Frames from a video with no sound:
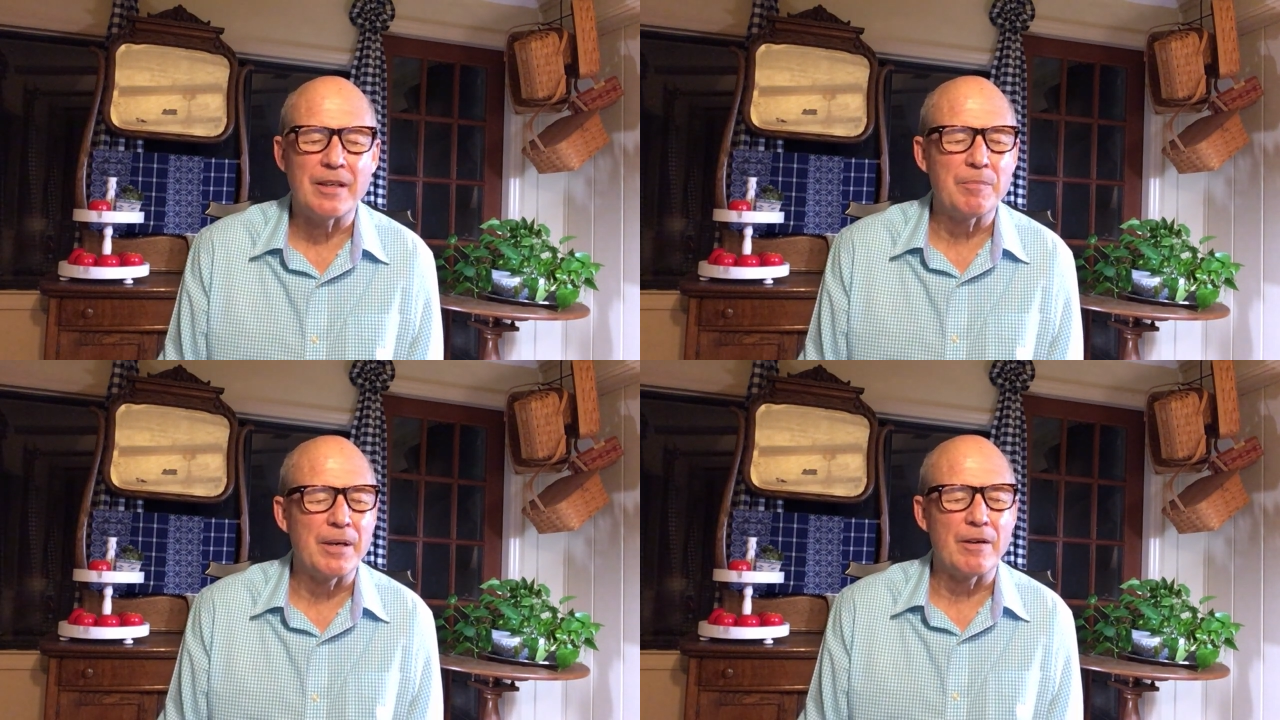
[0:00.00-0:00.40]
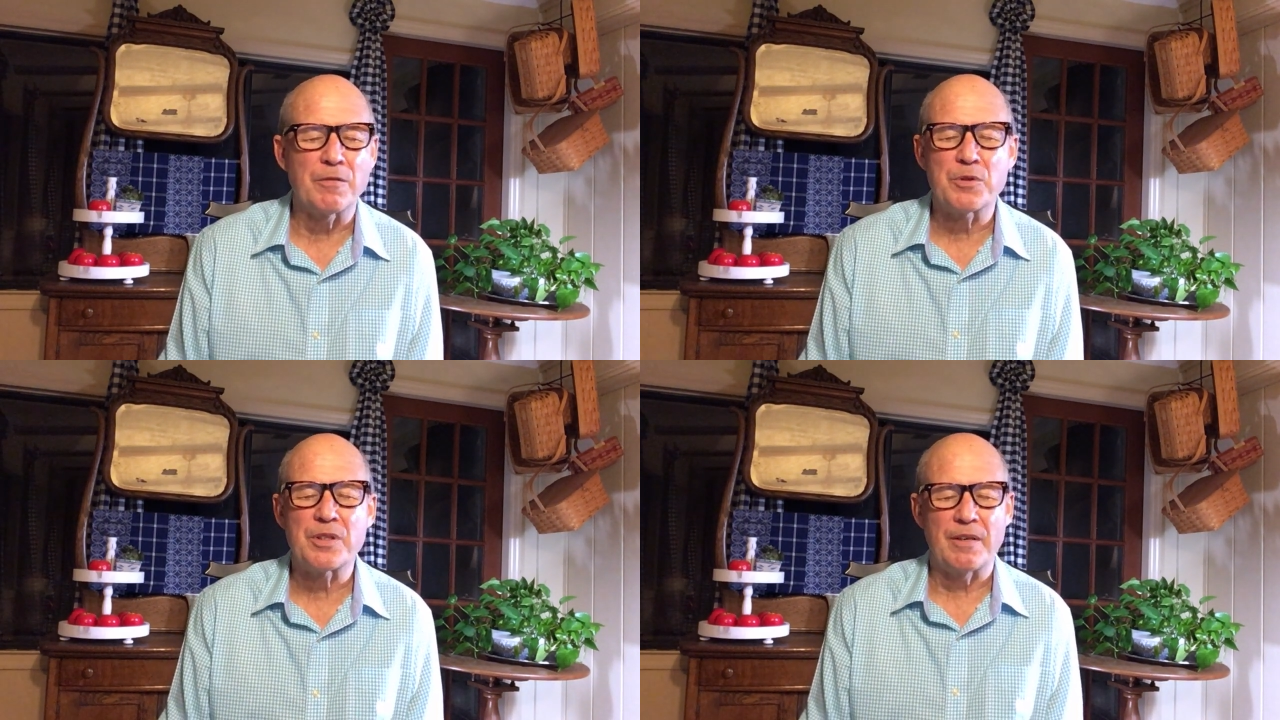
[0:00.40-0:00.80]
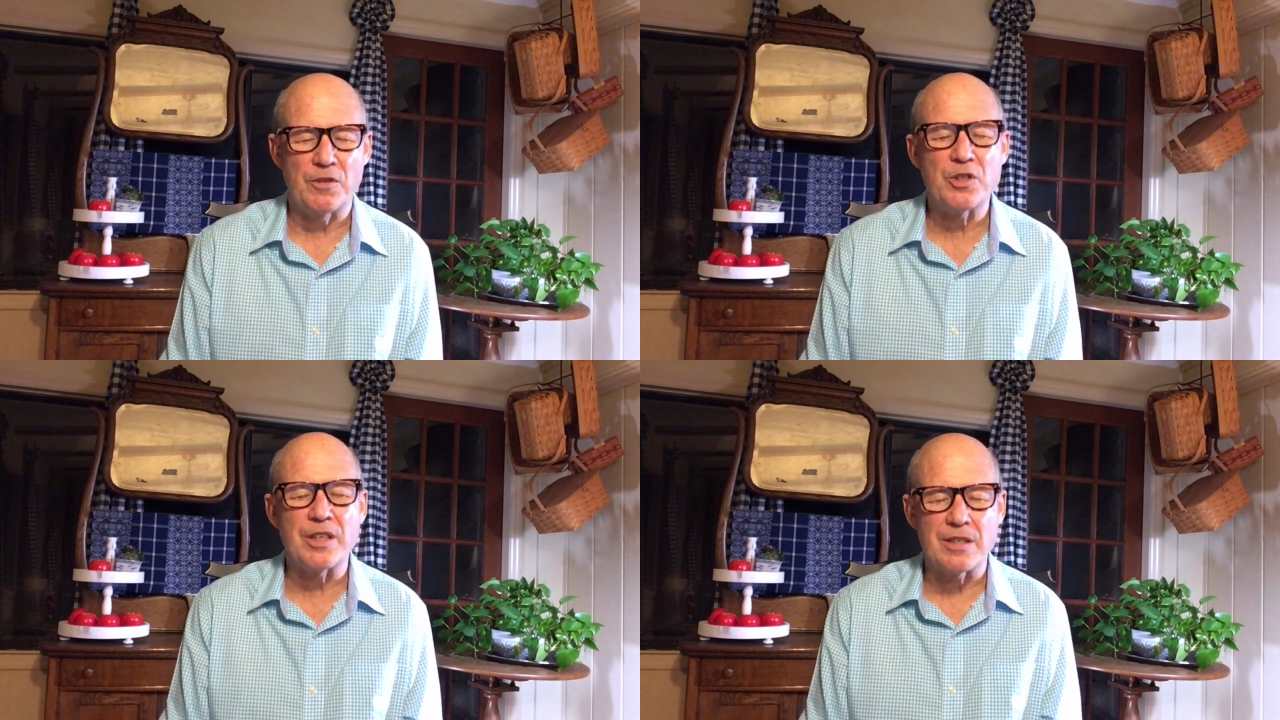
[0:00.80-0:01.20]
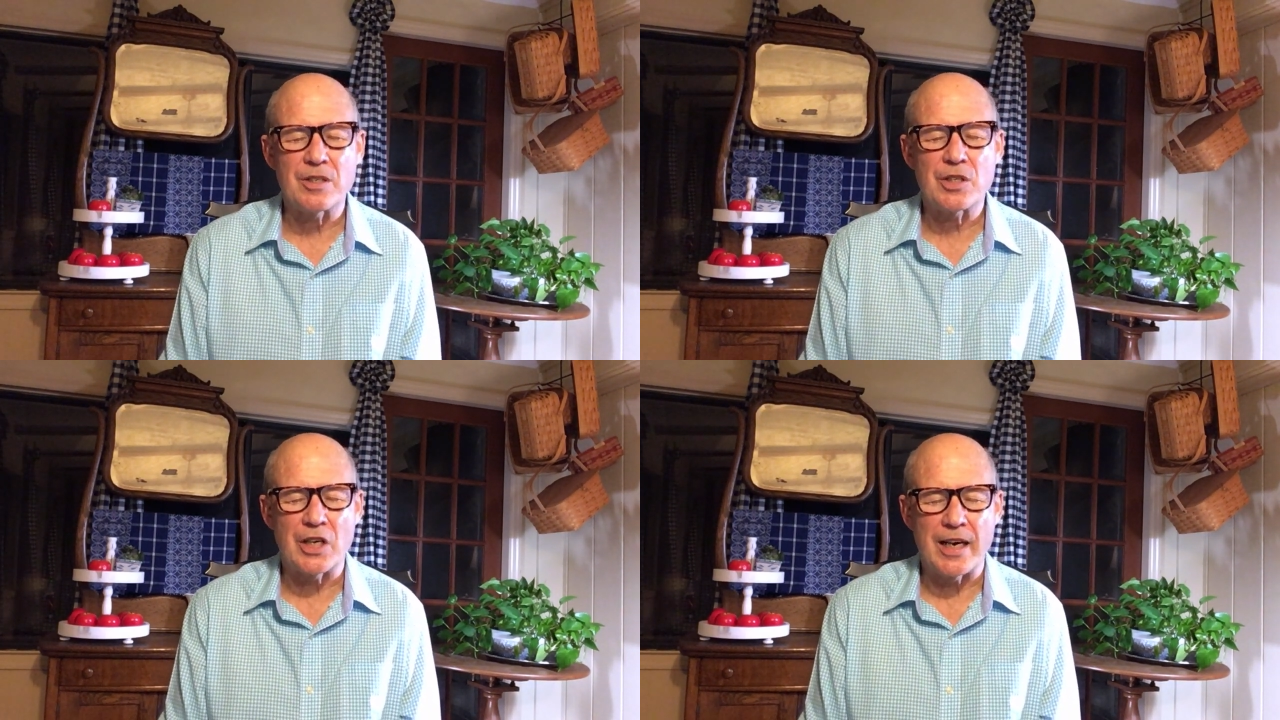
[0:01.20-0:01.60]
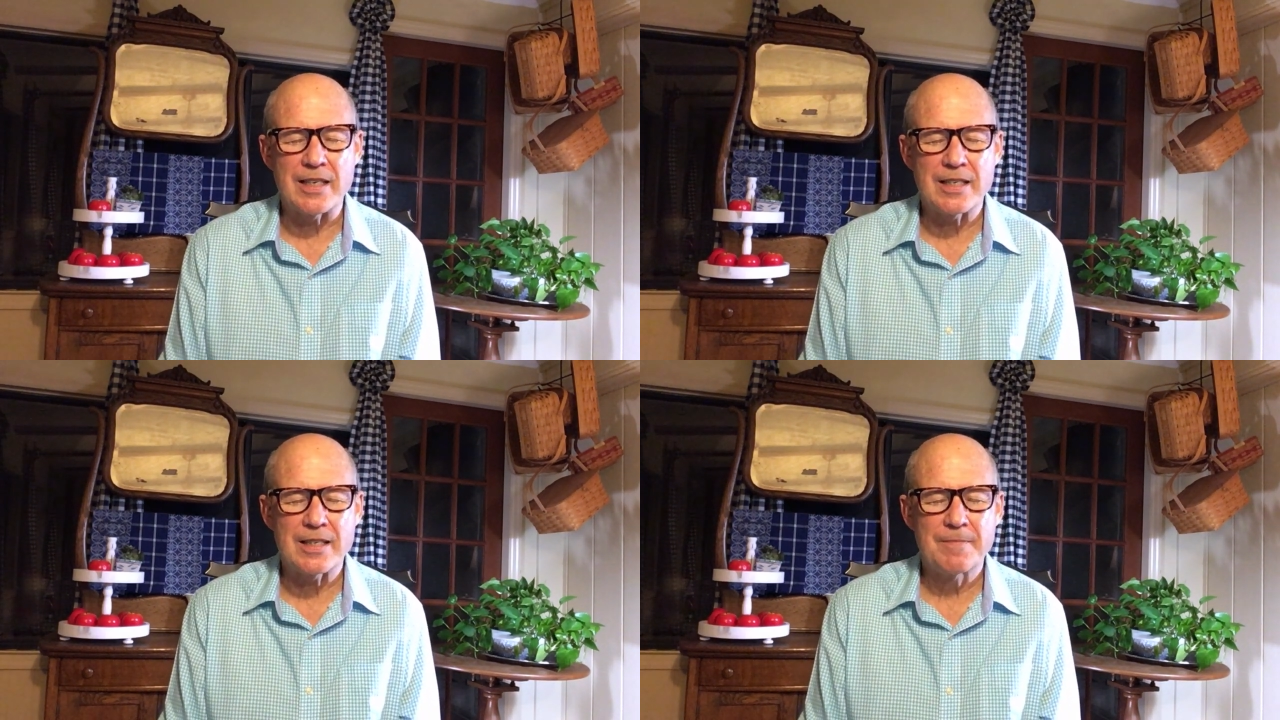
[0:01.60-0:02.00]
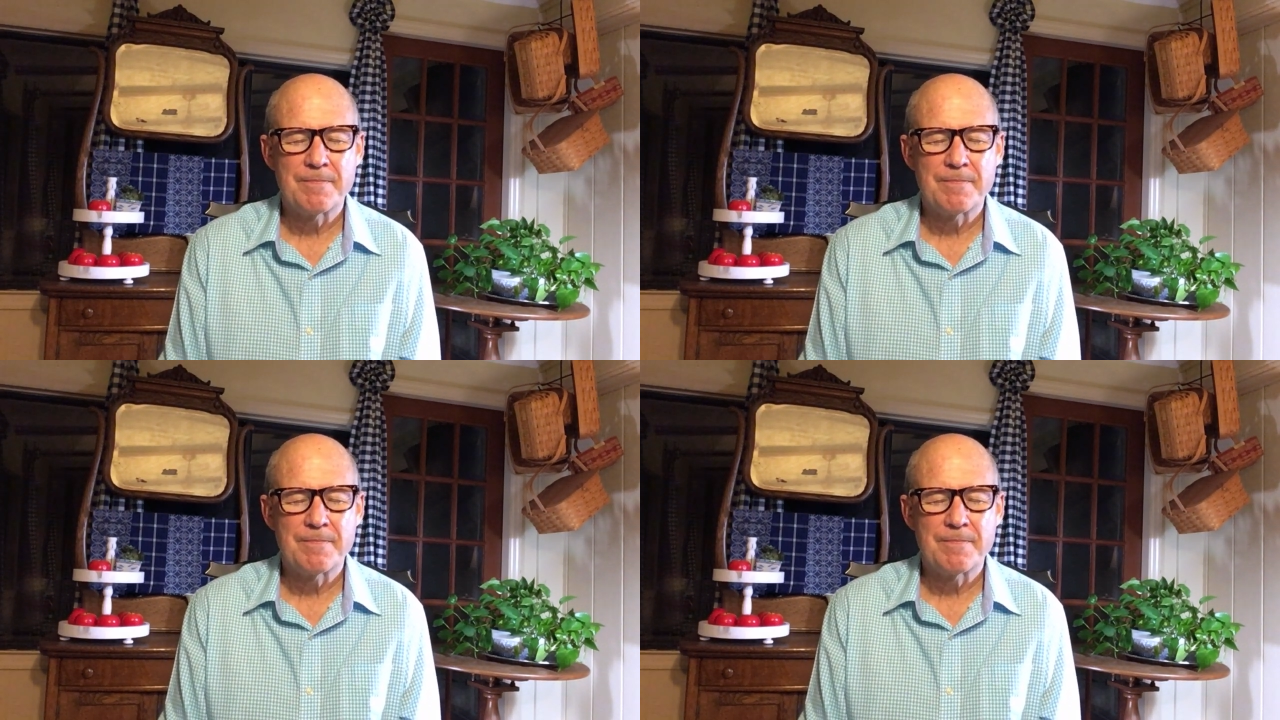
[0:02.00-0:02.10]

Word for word: and powerful Savior, Jesus Christ.